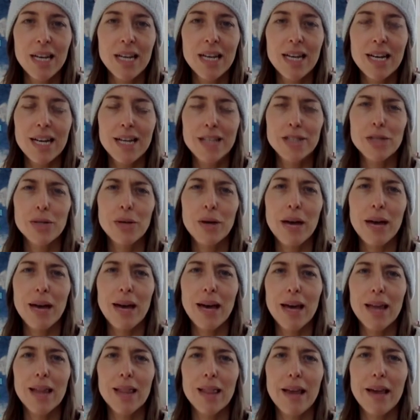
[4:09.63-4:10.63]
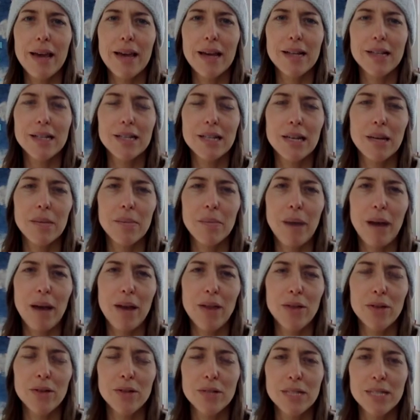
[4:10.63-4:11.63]
And so I like to
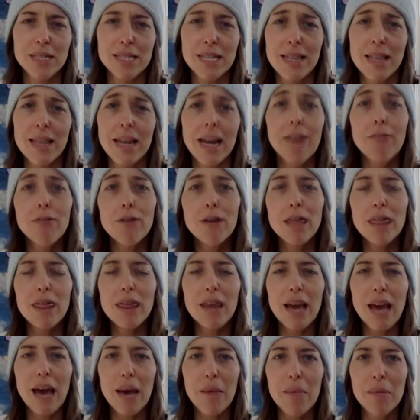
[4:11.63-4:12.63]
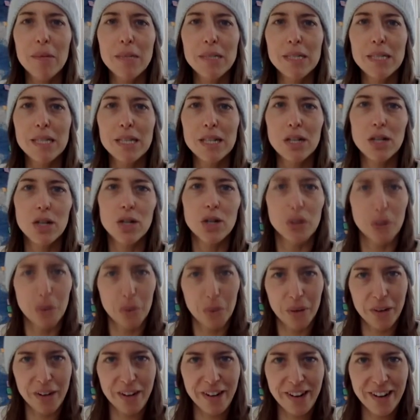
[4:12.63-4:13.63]
combine those and say that everything happens in good
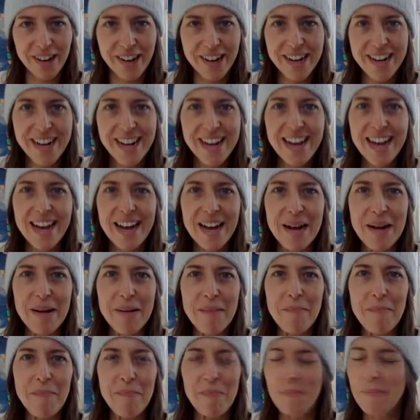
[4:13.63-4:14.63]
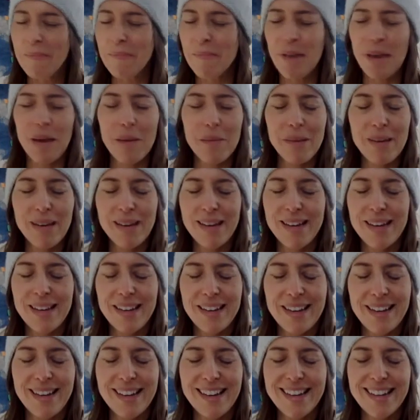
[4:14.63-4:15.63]
order.
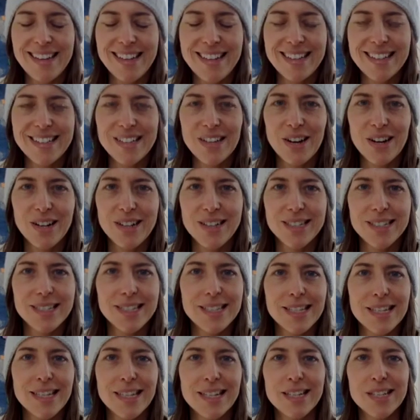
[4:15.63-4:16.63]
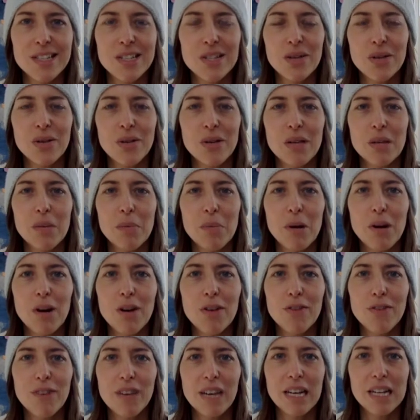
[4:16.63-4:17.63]
Maybe it is hard to see it as totally
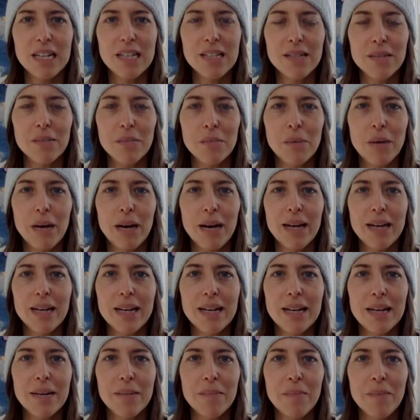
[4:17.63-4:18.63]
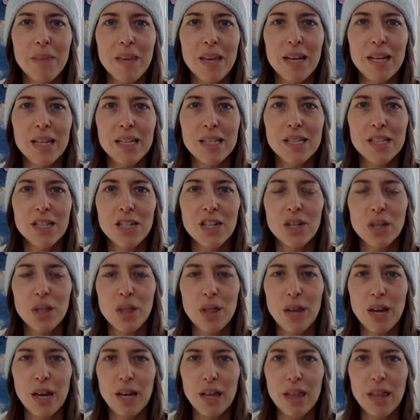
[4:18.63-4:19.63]
perfect, but it is a good
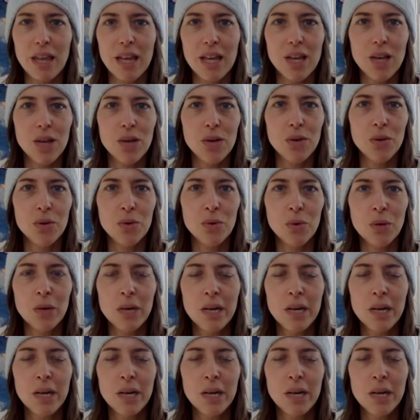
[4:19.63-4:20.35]
thing that you